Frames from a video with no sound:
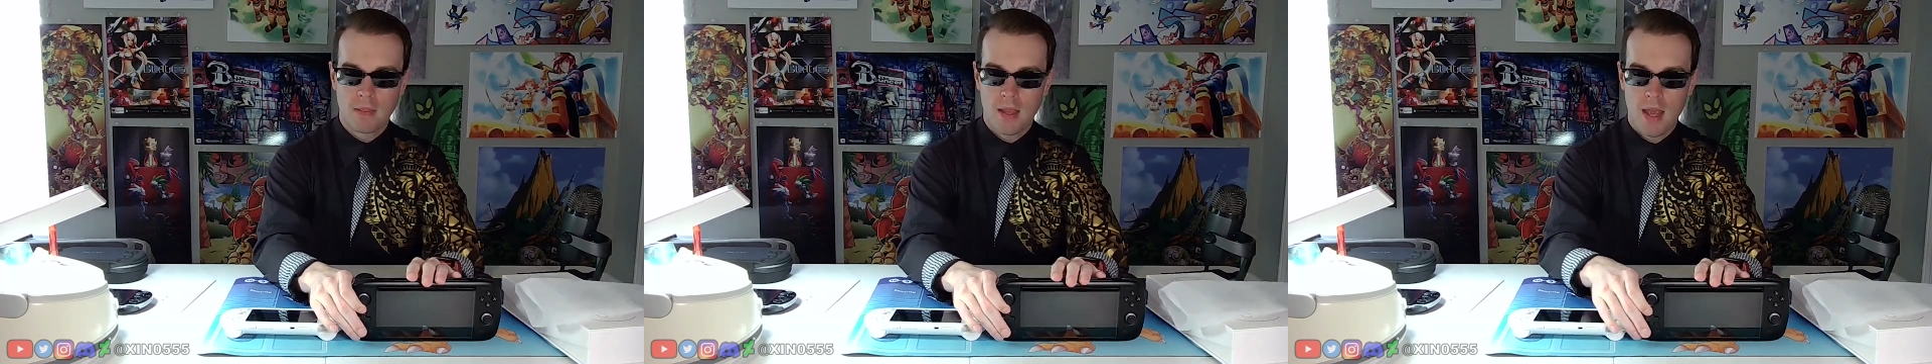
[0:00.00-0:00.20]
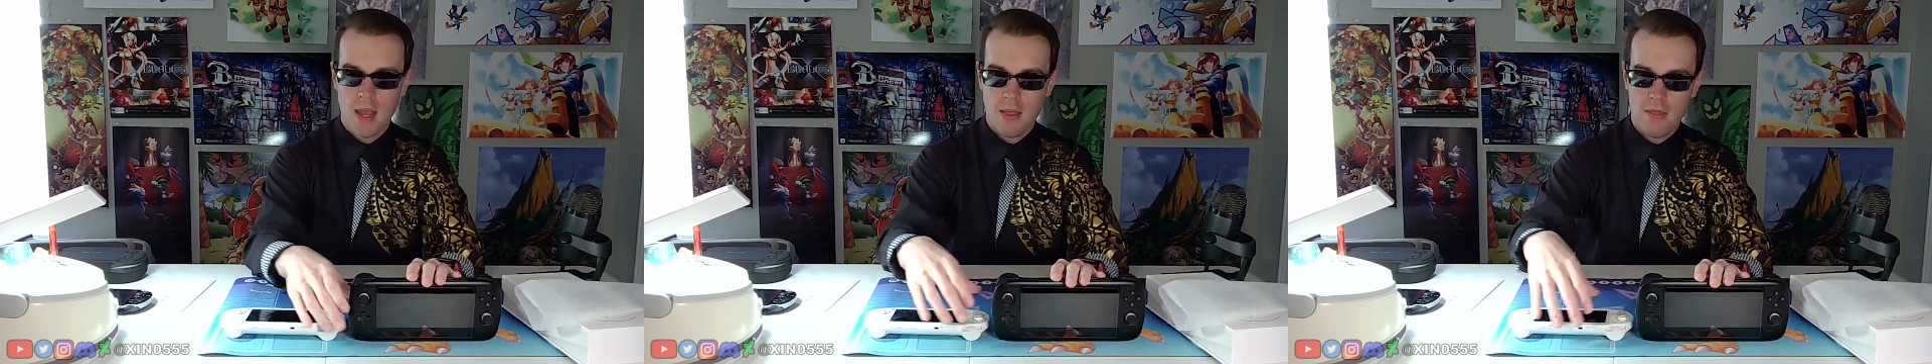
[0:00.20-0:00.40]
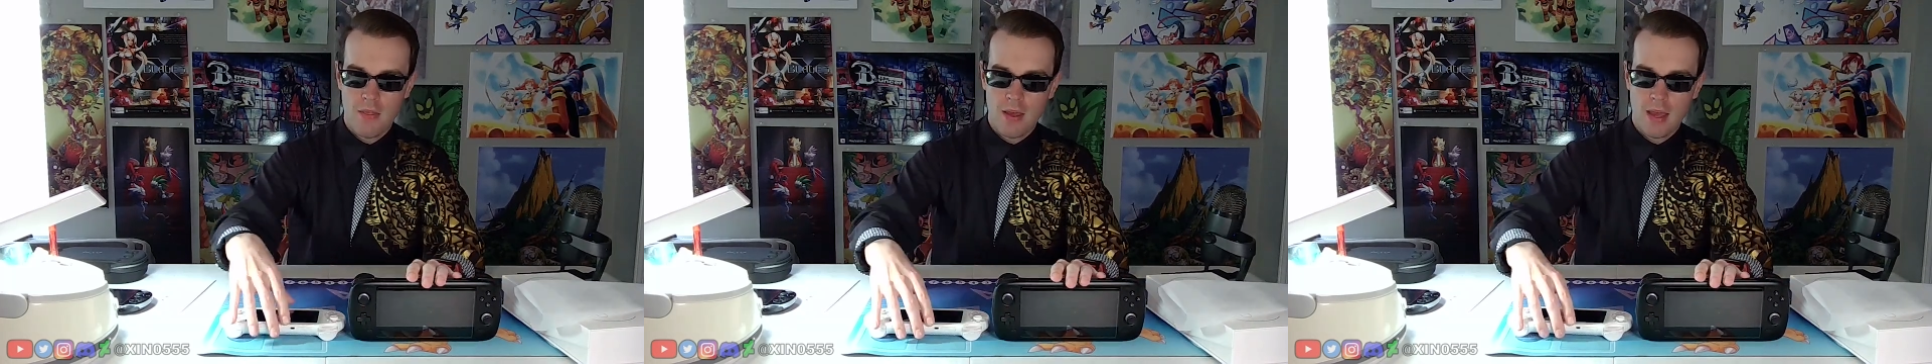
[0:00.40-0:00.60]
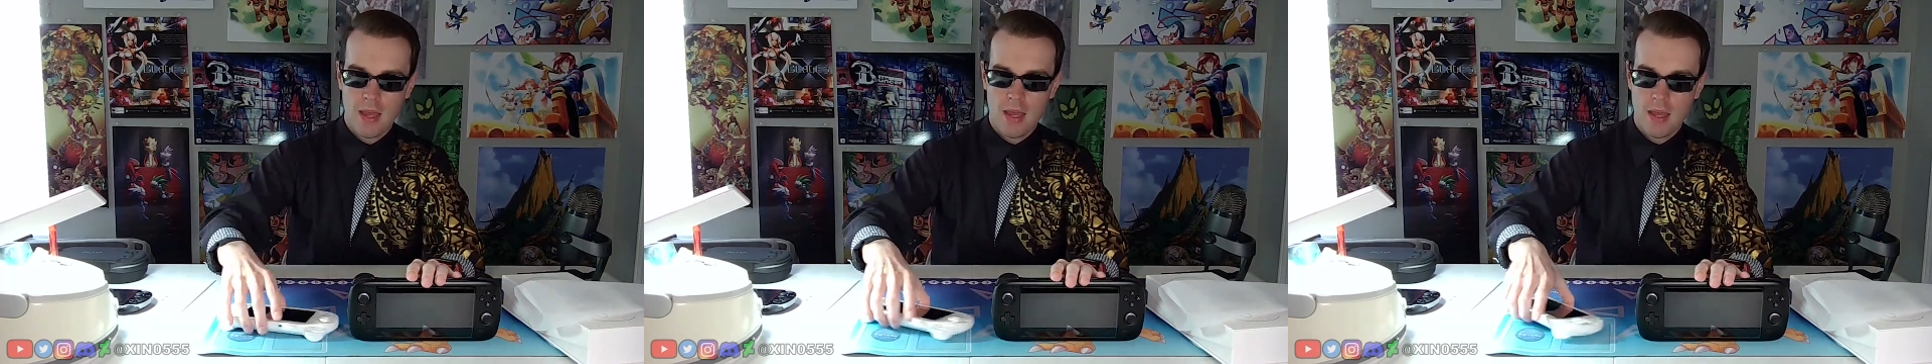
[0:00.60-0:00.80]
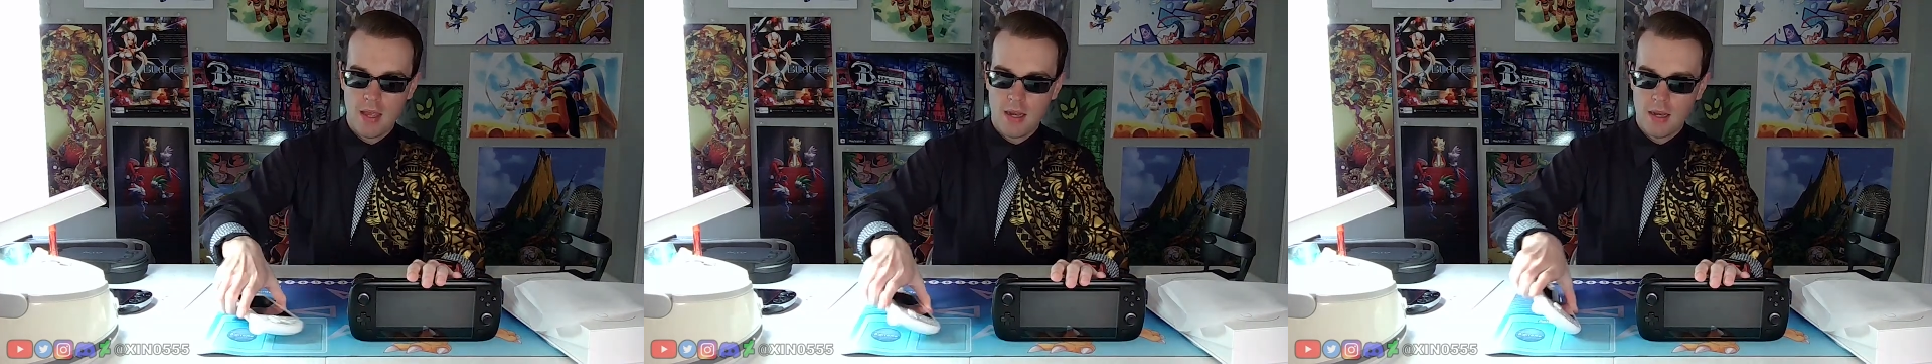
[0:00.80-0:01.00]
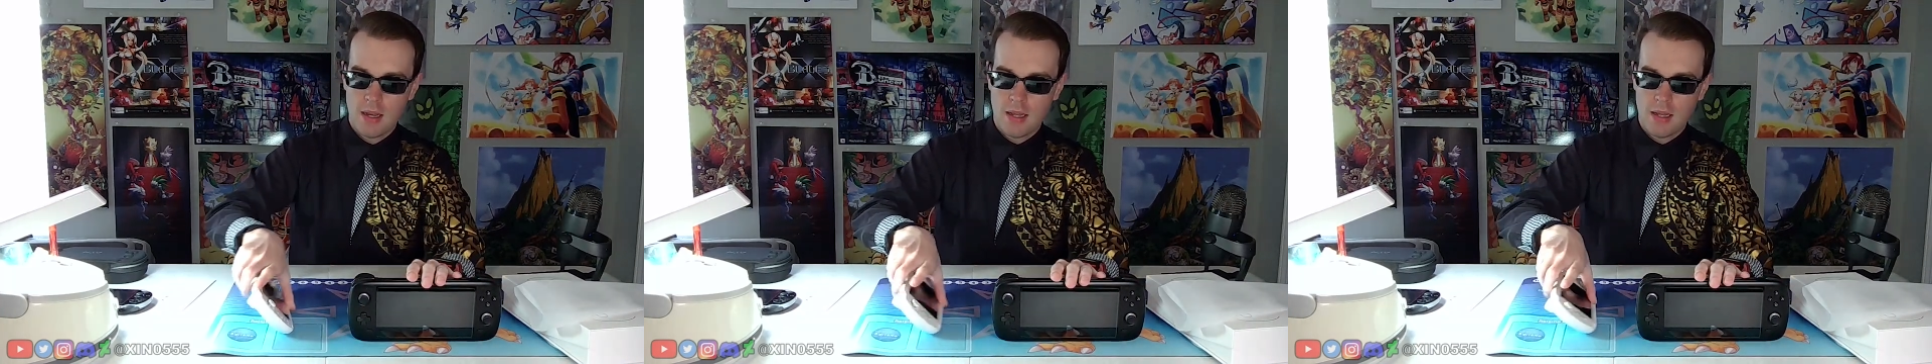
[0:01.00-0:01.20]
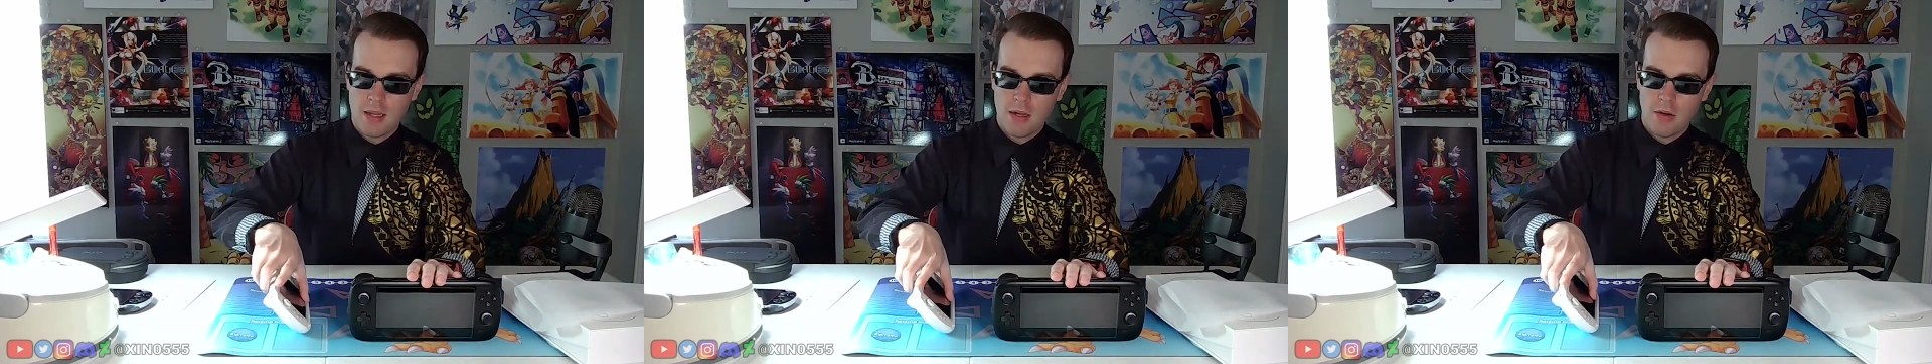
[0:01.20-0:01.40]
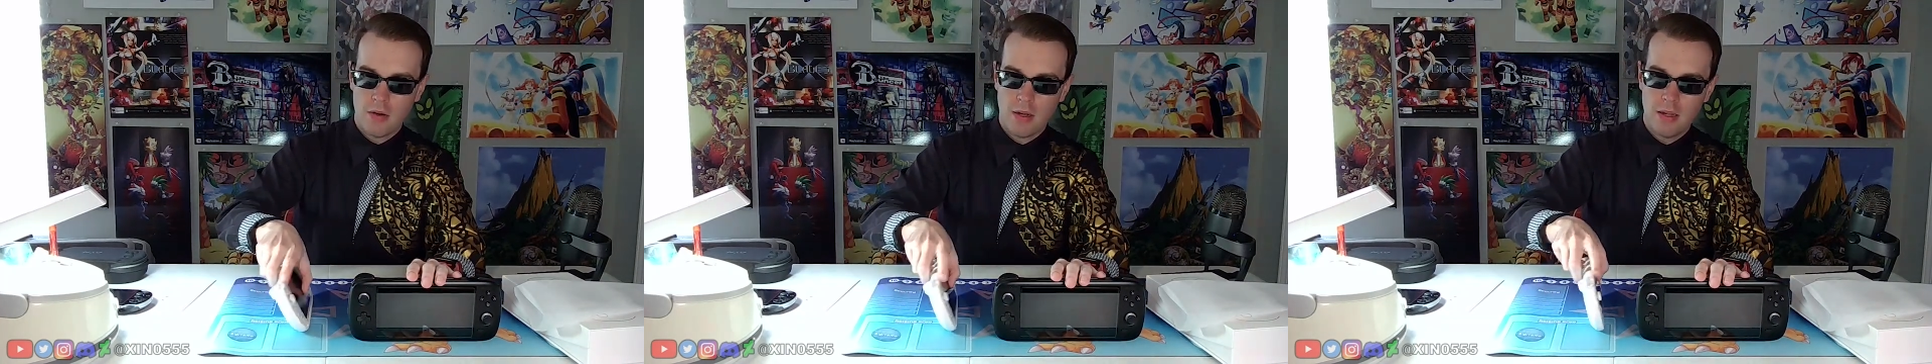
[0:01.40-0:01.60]
and then
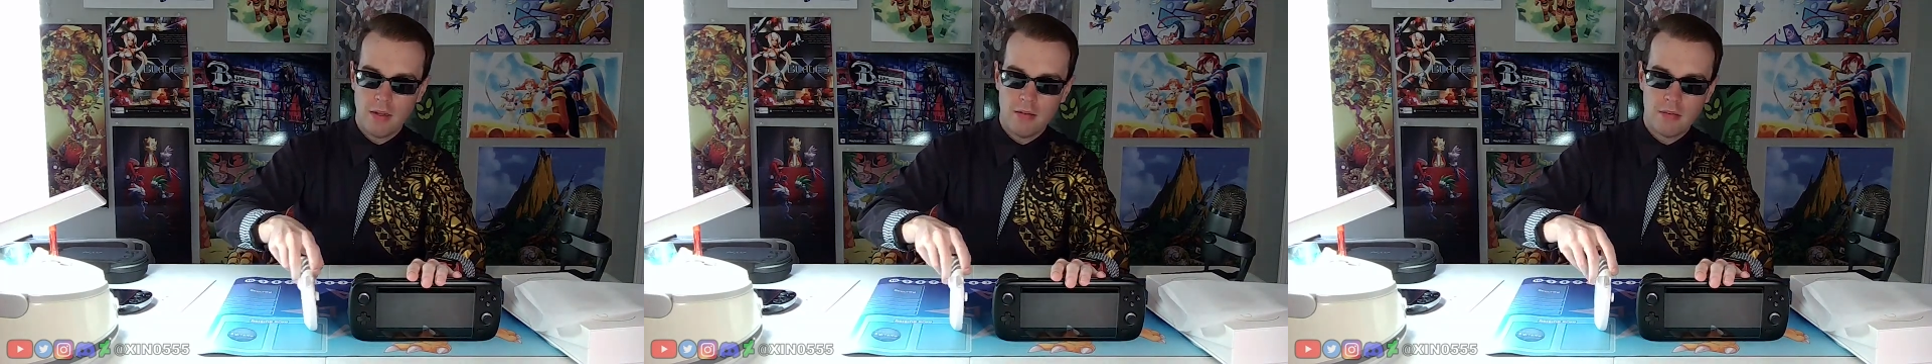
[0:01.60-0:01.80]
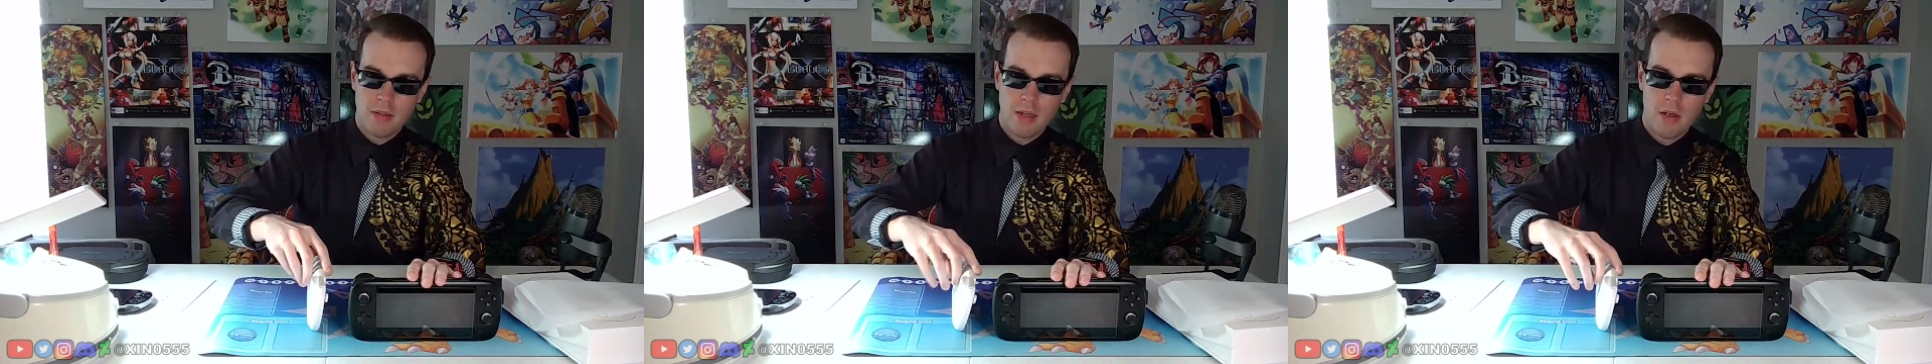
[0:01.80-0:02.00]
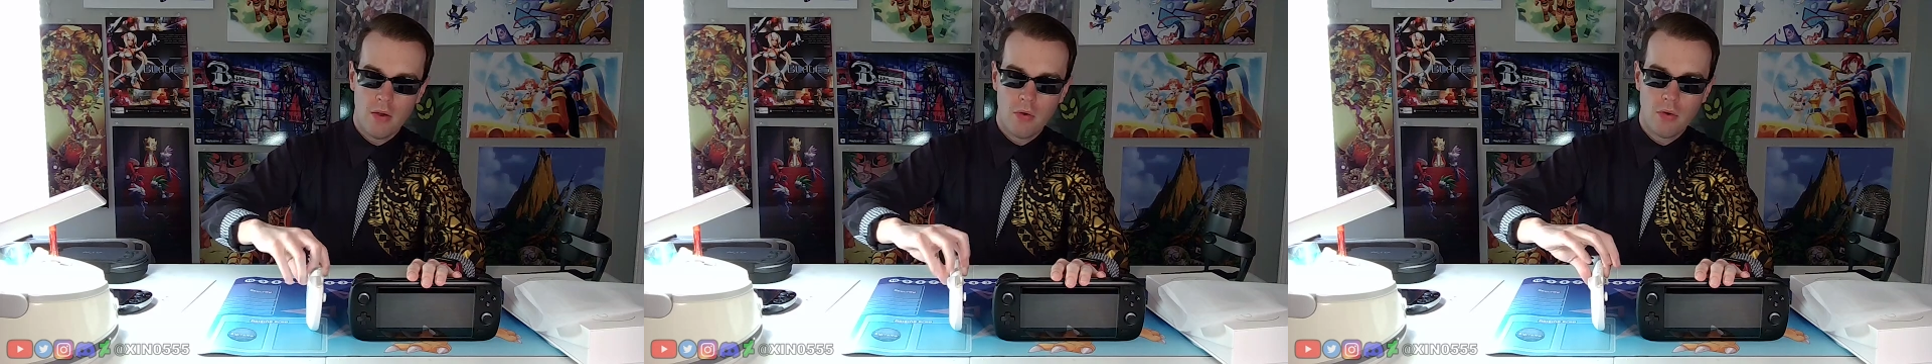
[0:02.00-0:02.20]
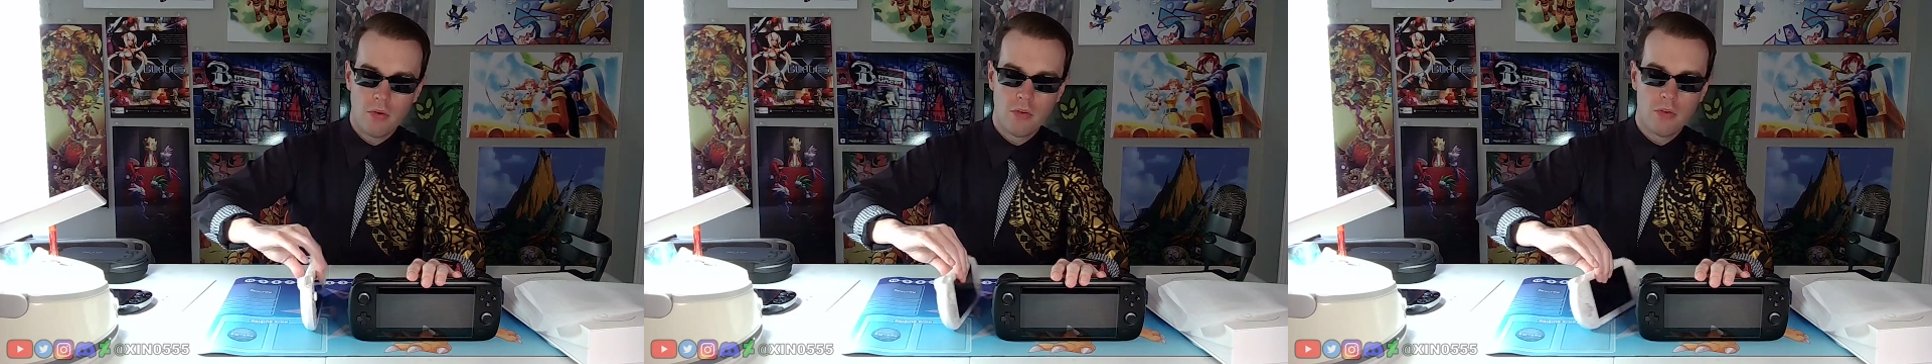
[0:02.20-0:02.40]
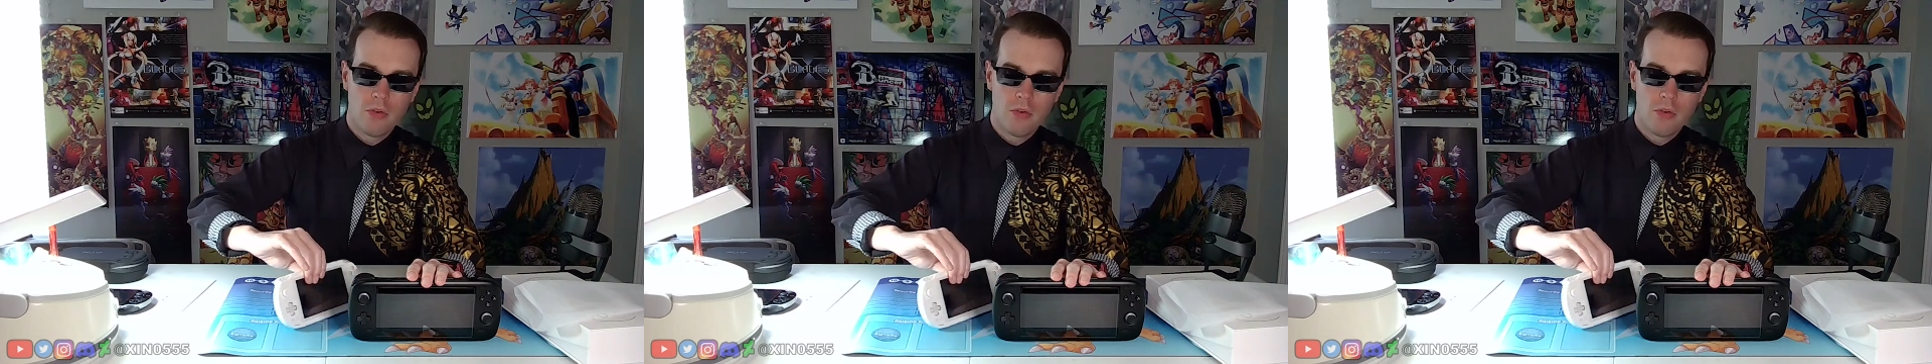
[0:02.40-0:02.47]
here is the Odin